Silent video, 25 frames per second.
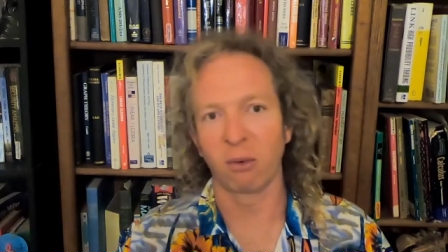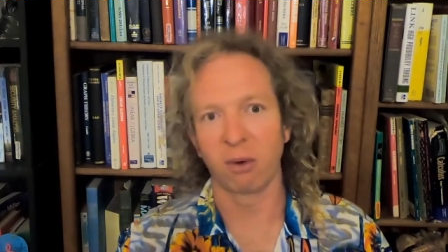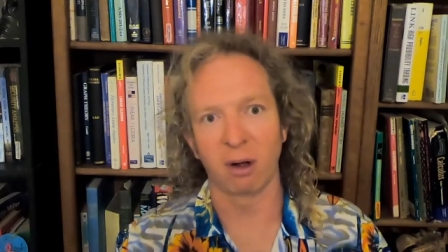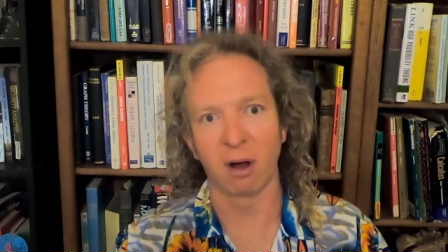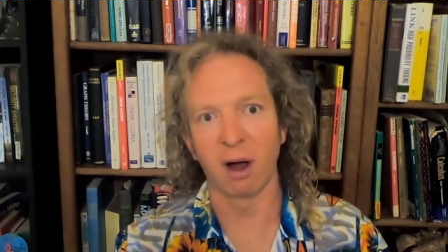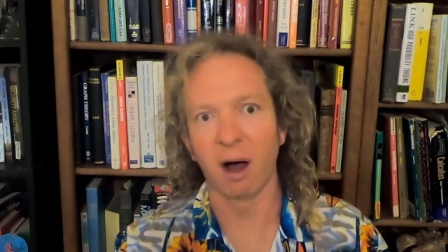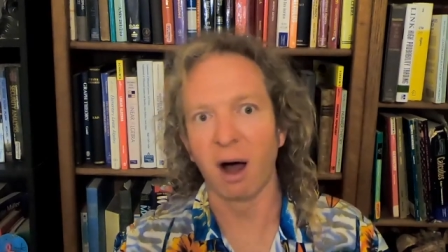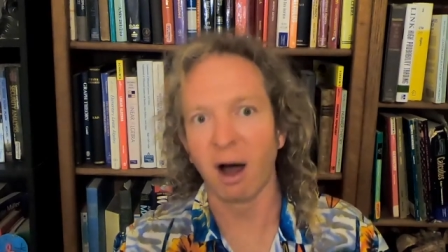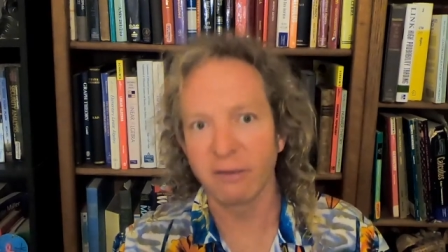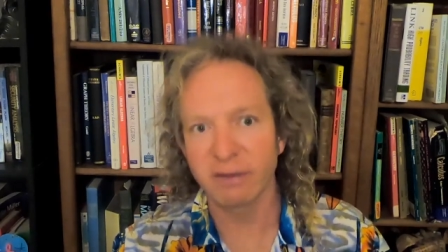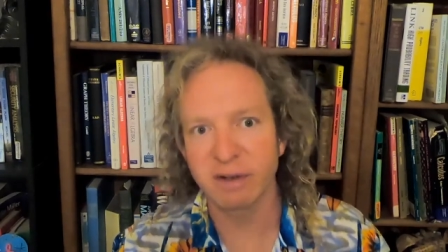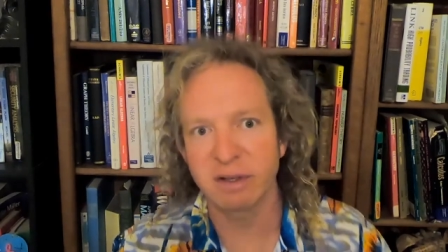
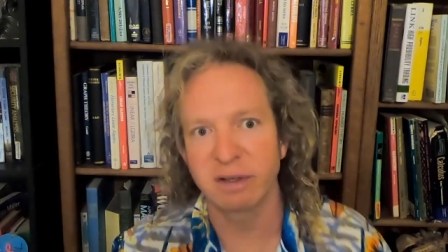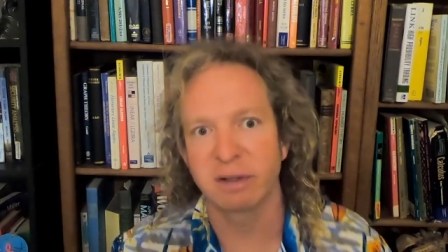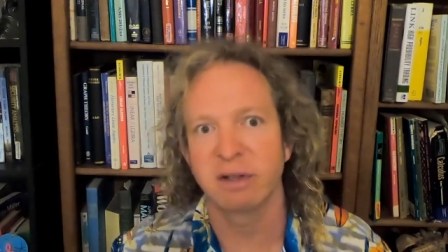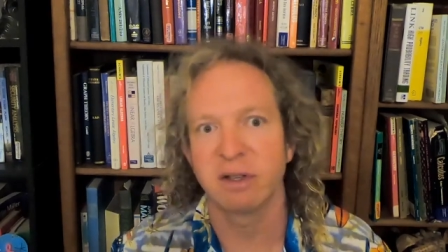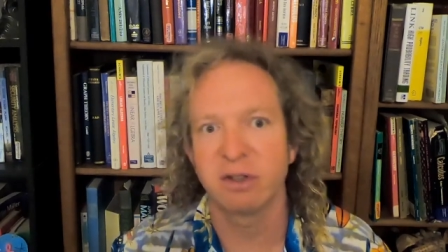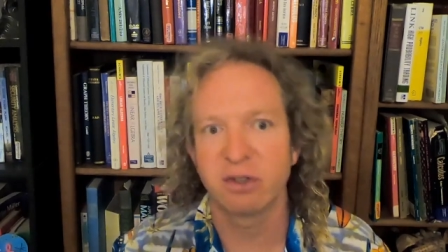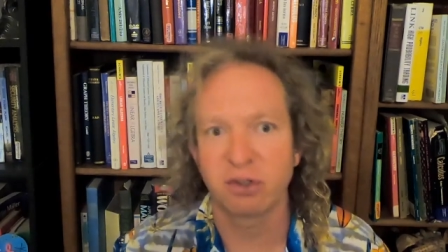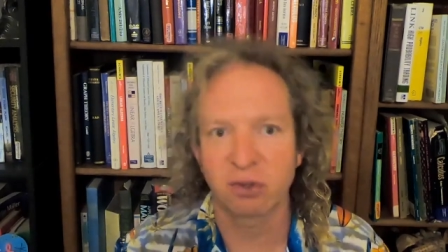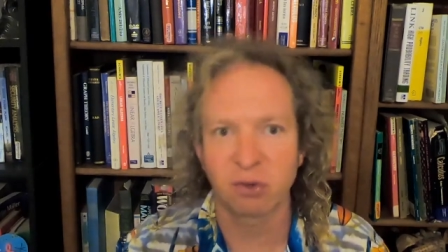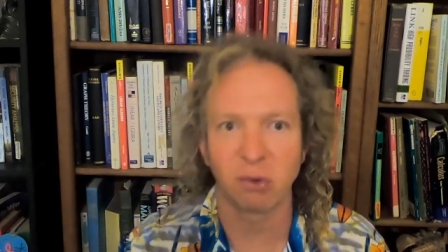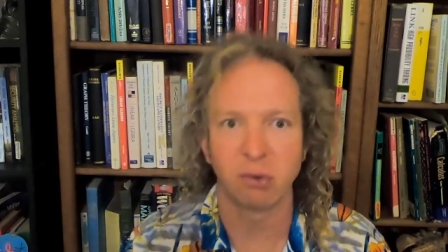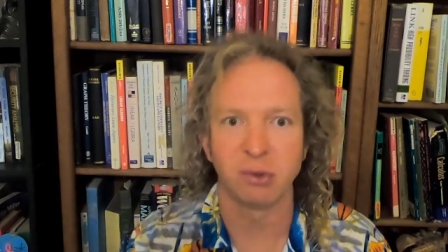well
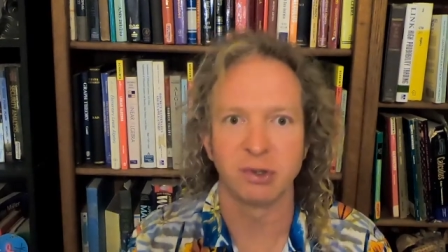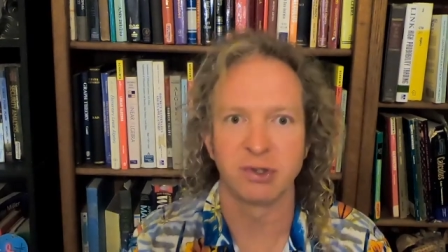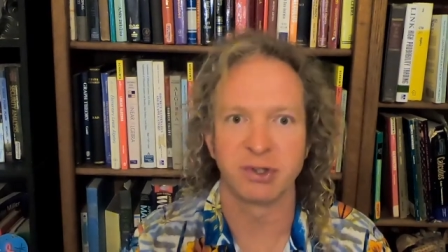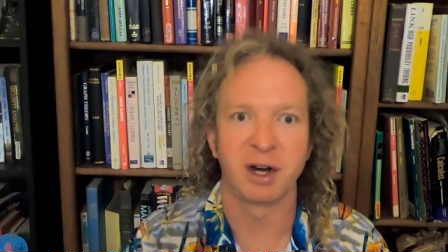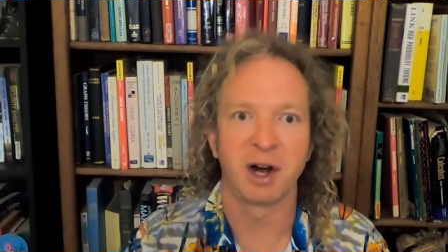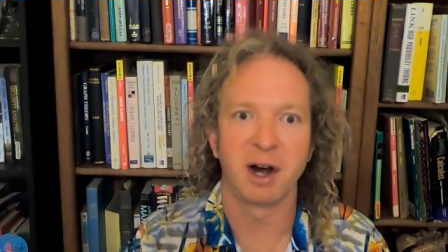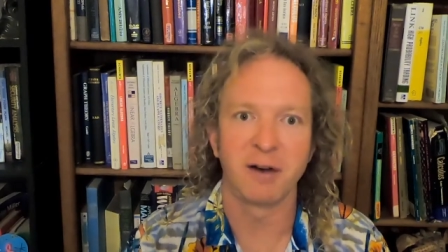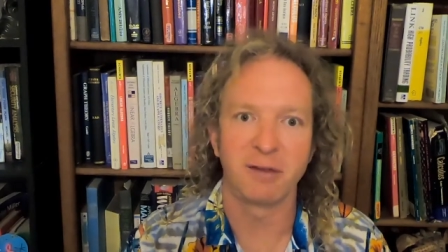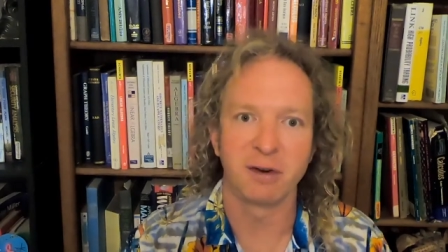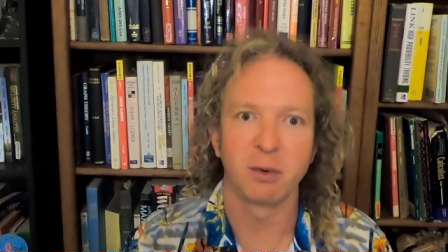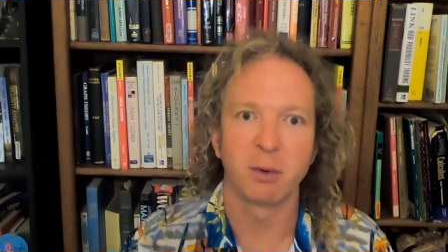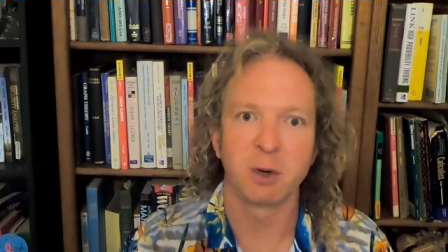obviously school is
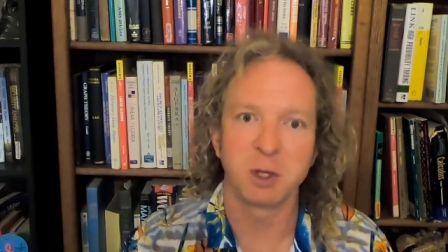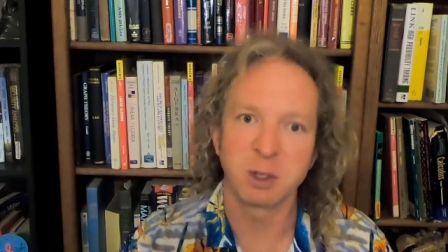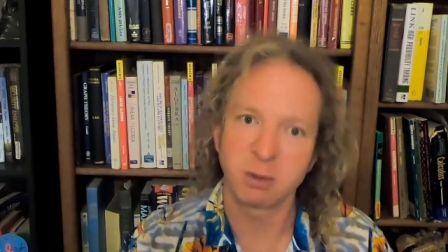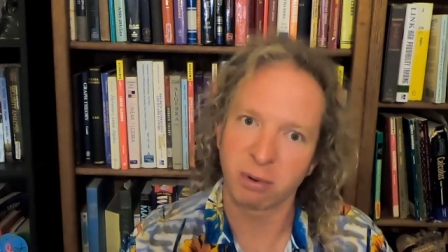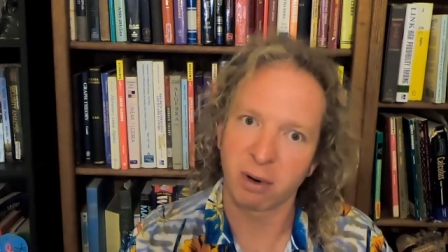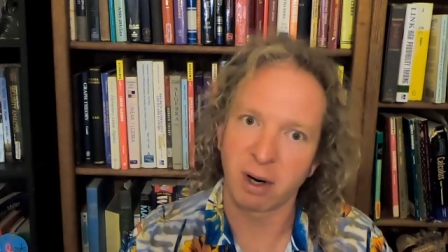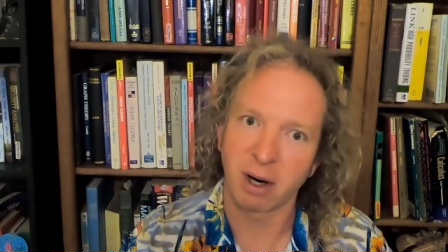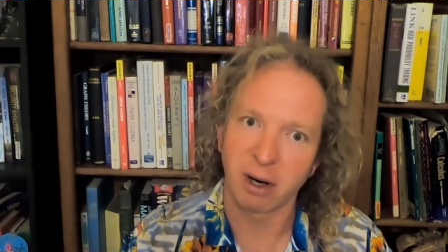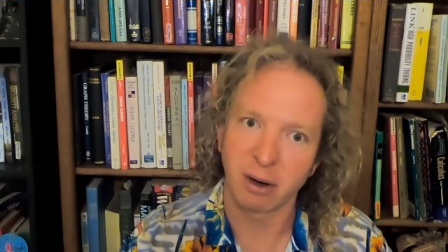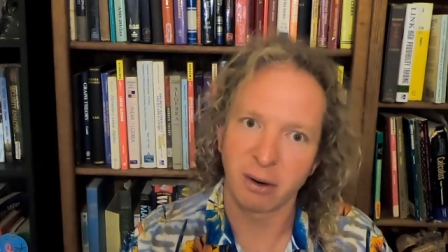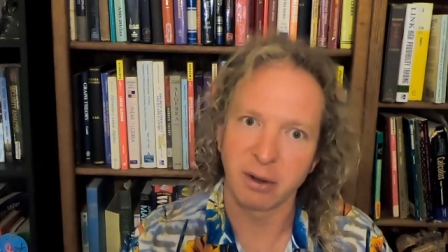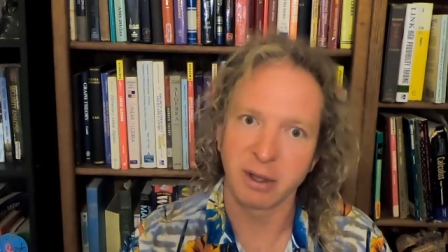not everyone's
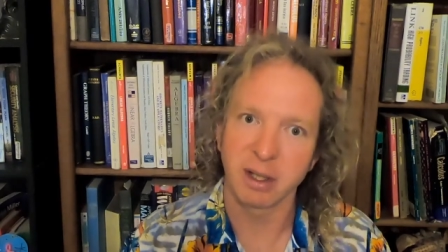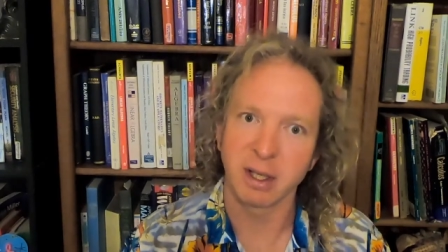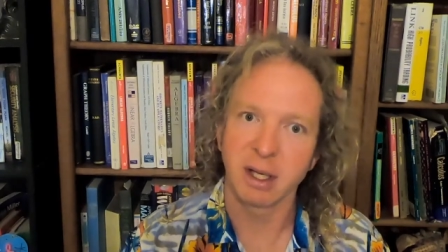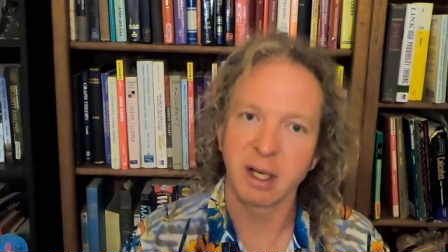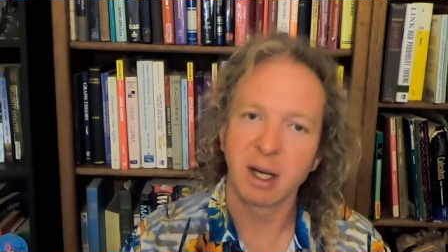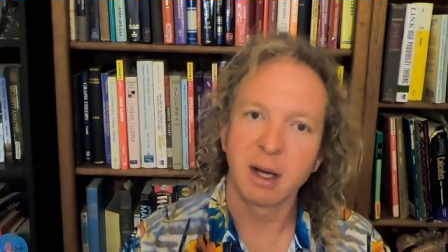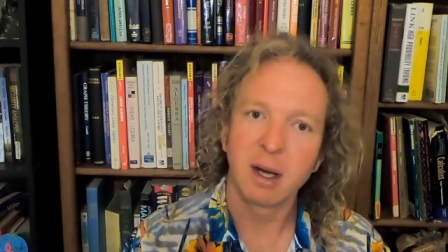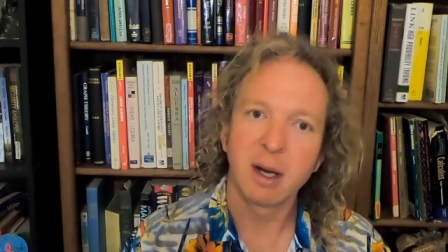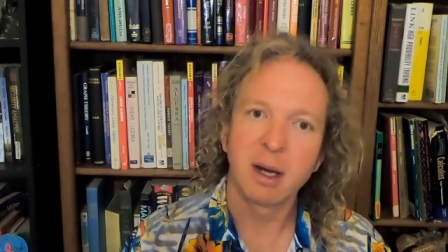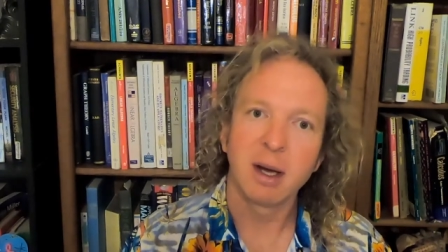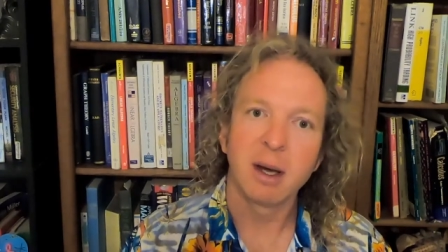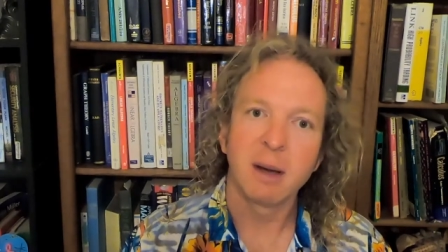priority.